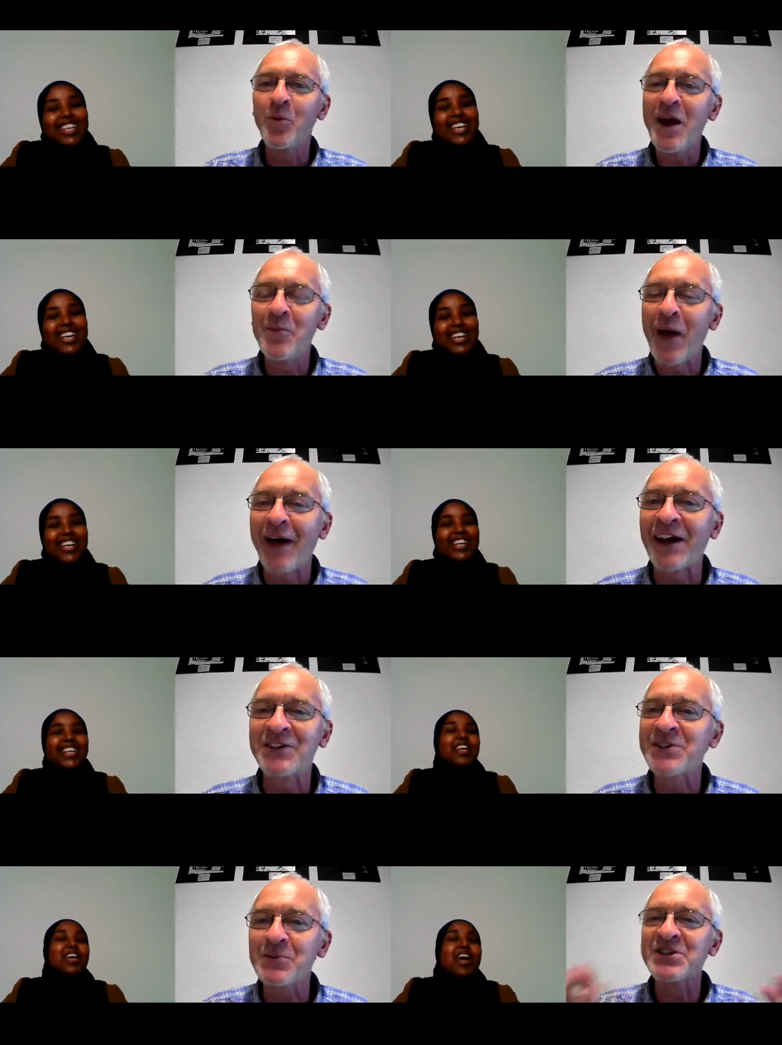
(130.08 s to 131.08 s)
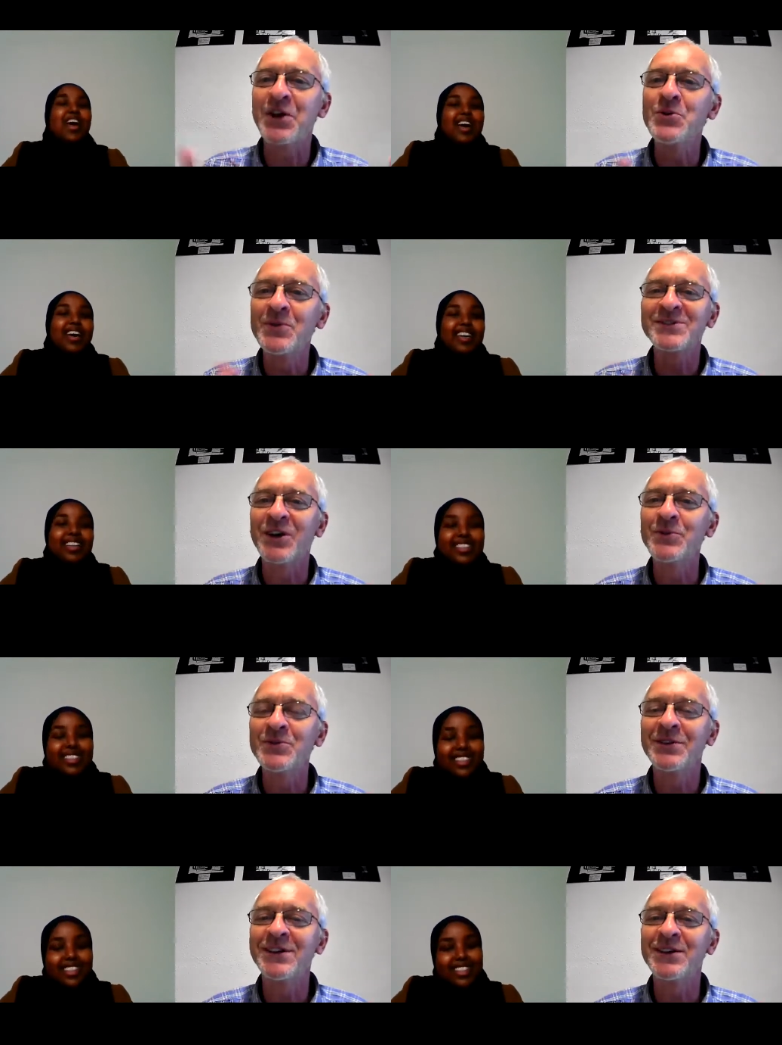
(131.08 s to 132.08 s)
Speaker 1: bit about that, because I was so so
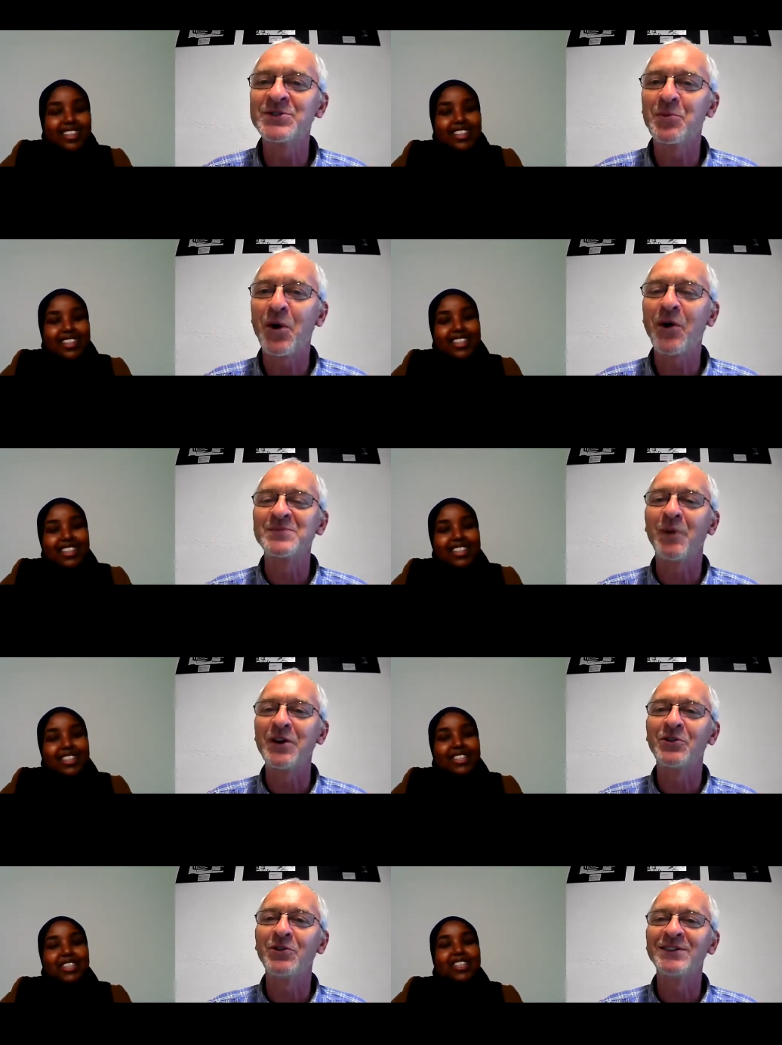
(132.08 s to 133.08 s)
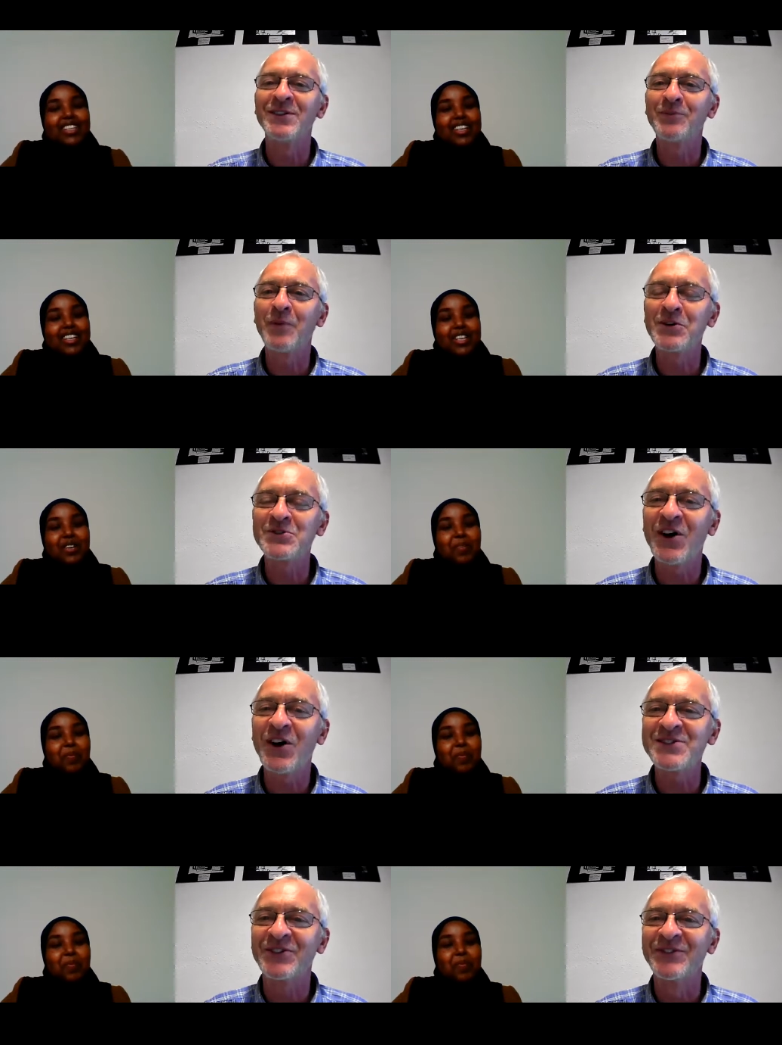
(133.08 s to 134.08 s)
uh, surprised by your yeah. by your
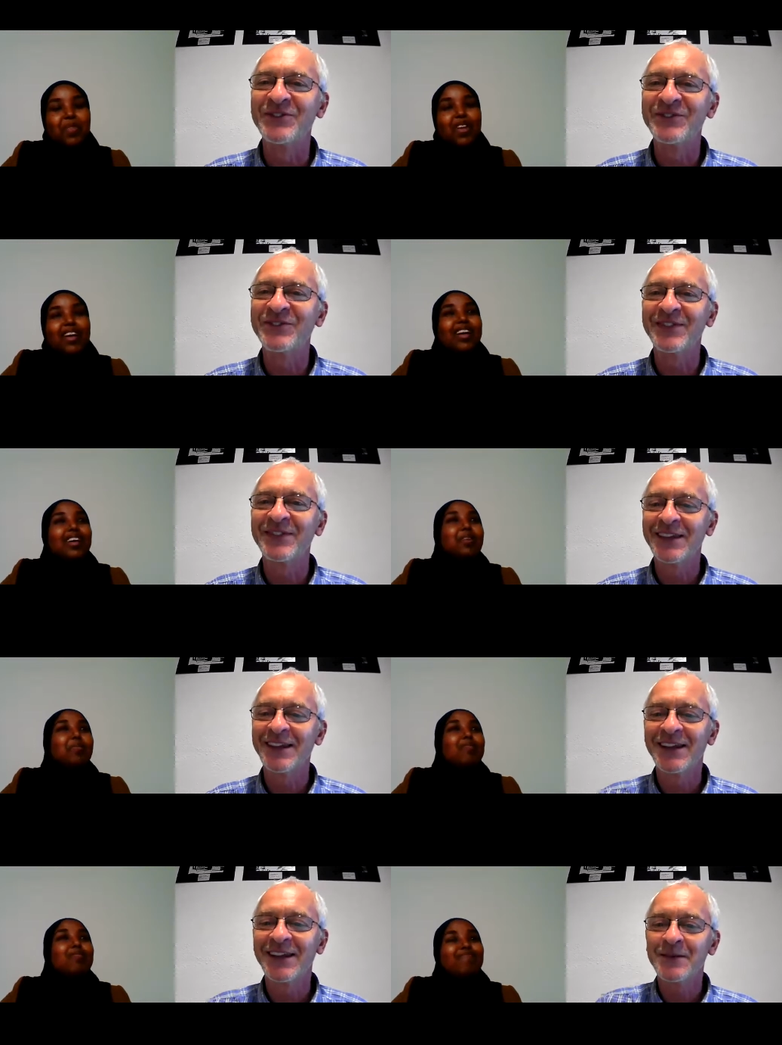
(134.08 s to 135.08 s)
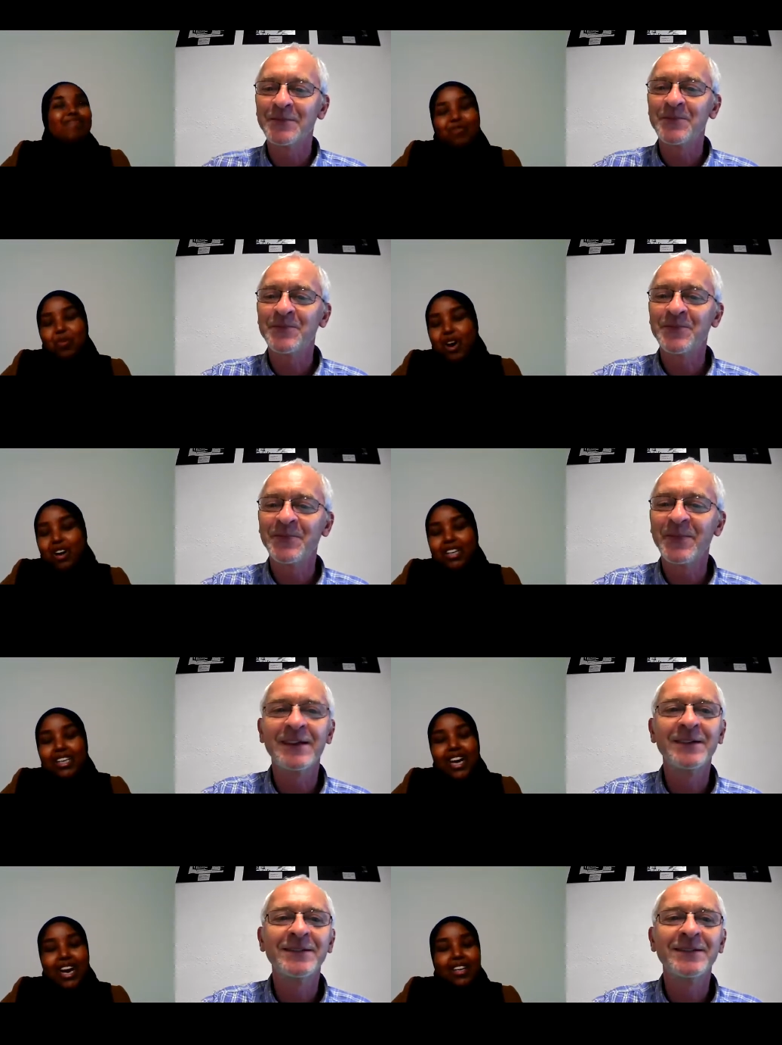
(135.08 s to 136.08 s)
title.
Speaker 2: Well, it
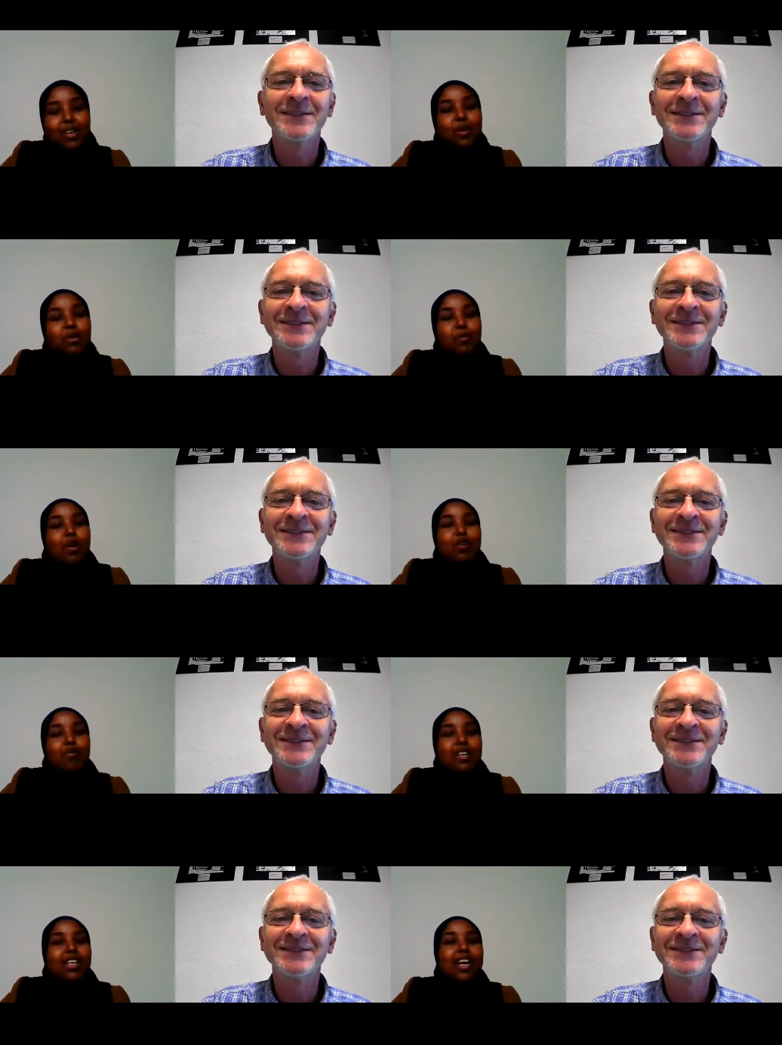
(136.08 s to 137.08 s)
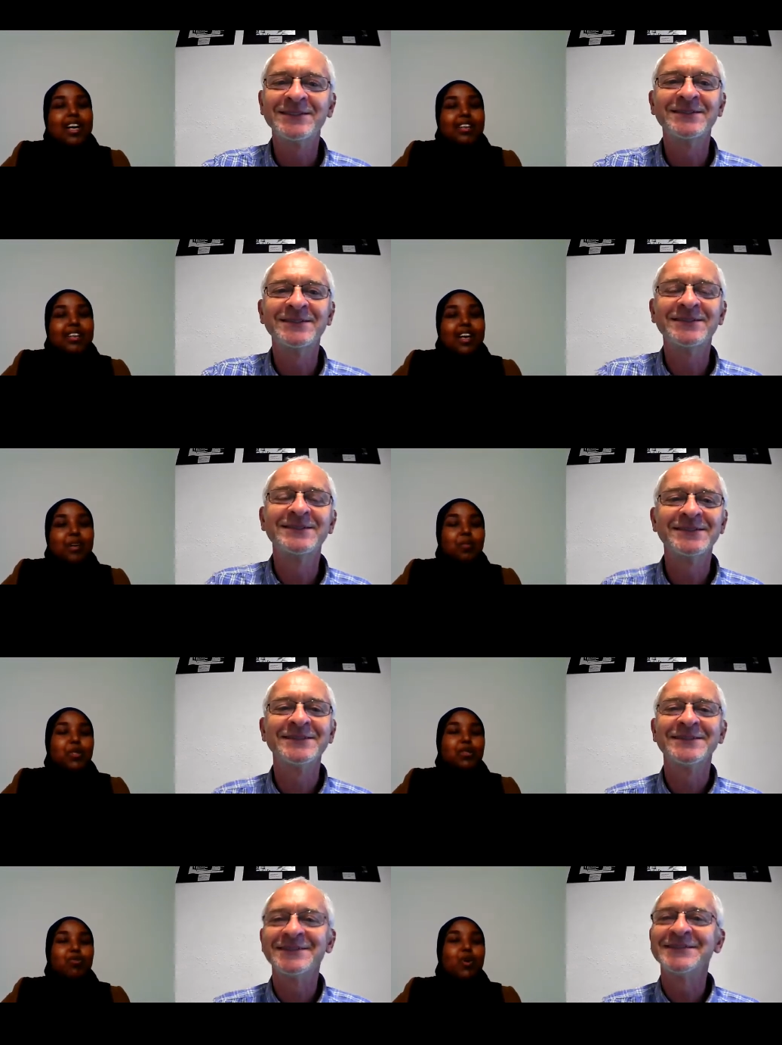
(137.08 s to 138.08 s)
kind of goes perfectly hand in hand with the
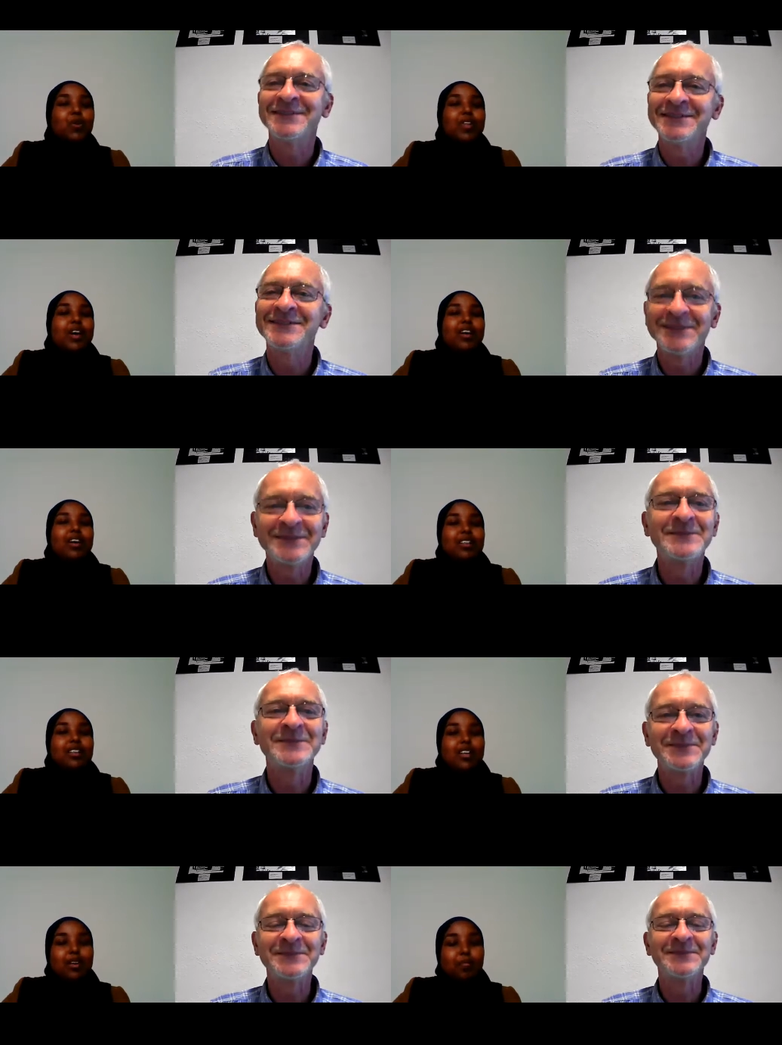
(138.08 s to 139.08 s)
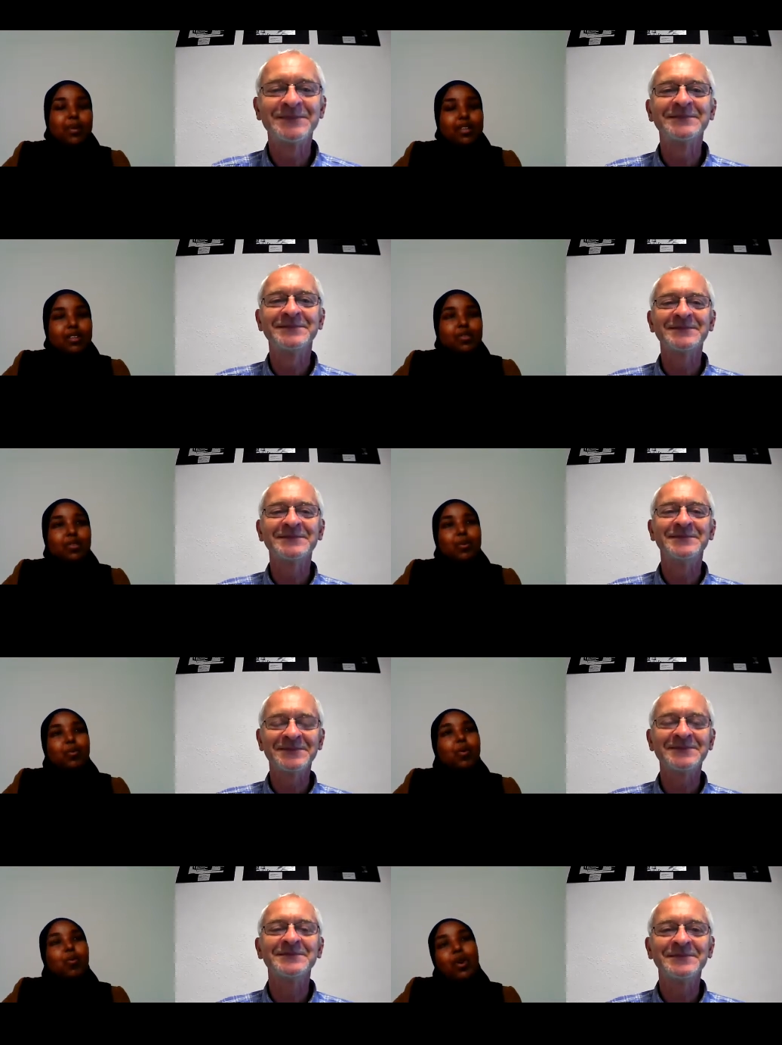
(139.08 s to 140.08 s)
role that I, I picked. So,
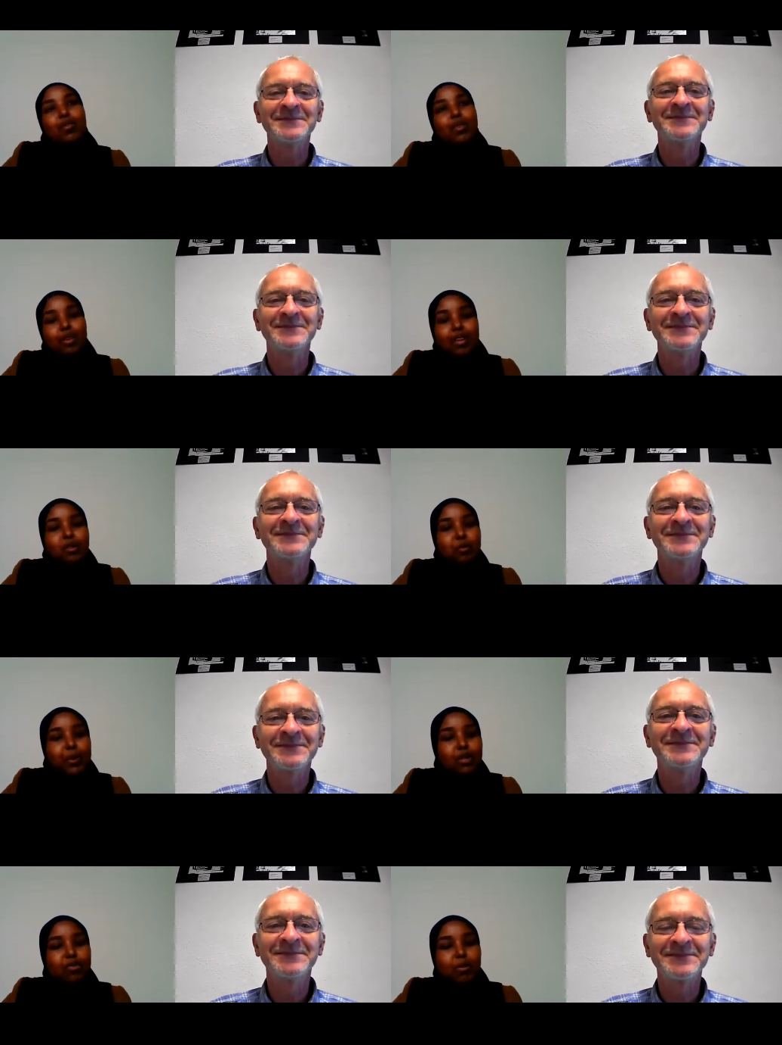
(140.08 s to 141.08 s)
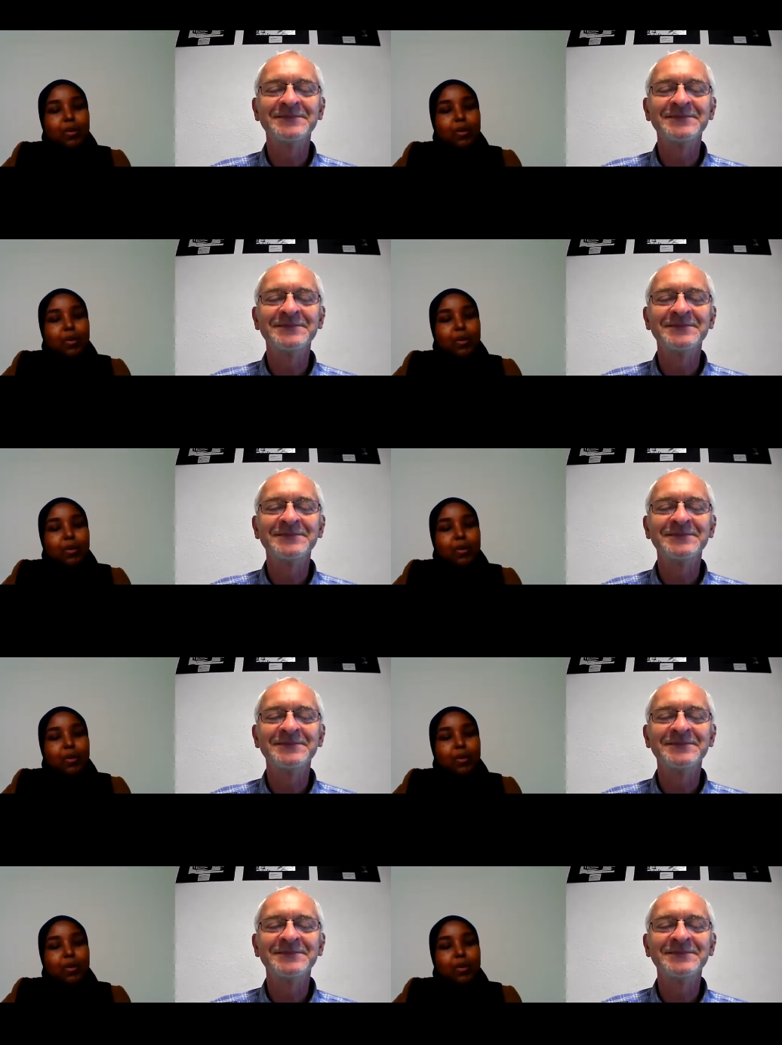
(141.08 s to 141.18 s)
well, that was picked for